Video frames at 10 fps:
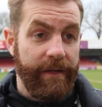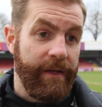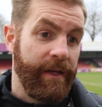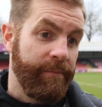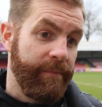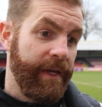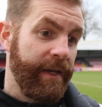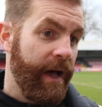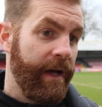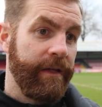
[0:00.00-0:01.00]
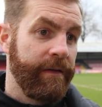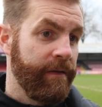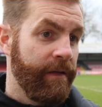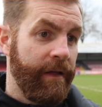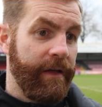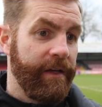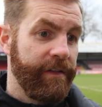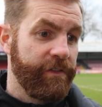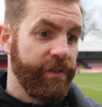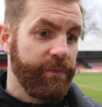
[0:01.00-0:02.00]
and height, and
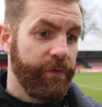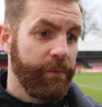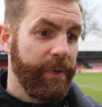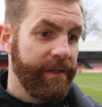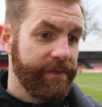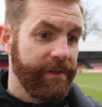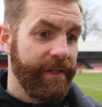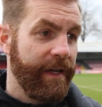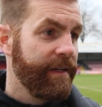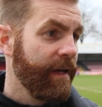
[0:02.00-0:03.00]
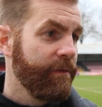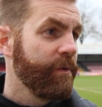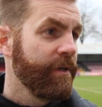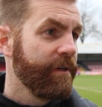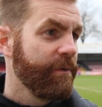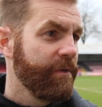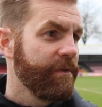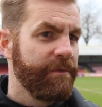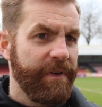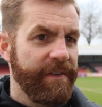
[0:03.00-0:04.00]
the two full-backs again were
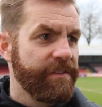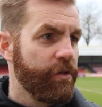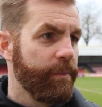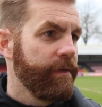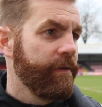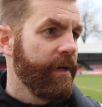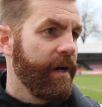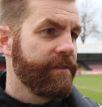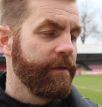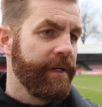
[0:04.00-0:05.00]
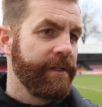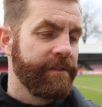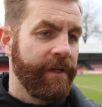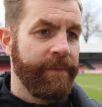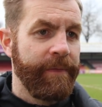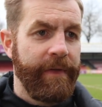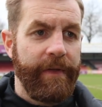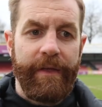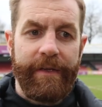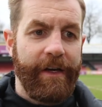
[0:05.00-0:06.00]
very stubborn and hard to beat, so
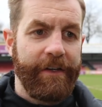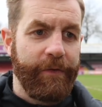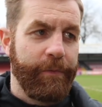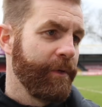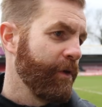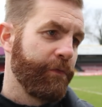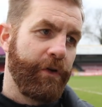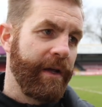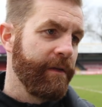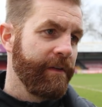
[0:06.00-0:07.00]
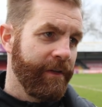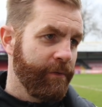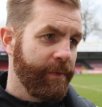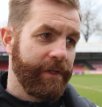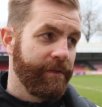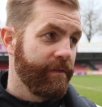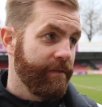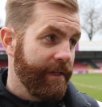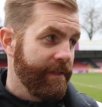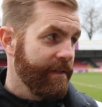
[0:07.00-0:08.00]
can't give them enough credit, you know,
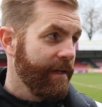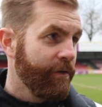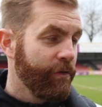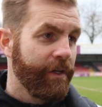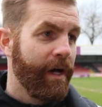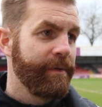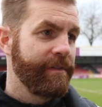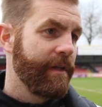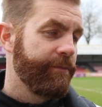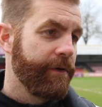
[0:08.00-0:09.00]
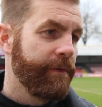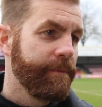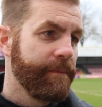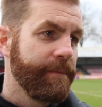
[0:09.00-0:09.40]
because like I say, all derbies are difficult.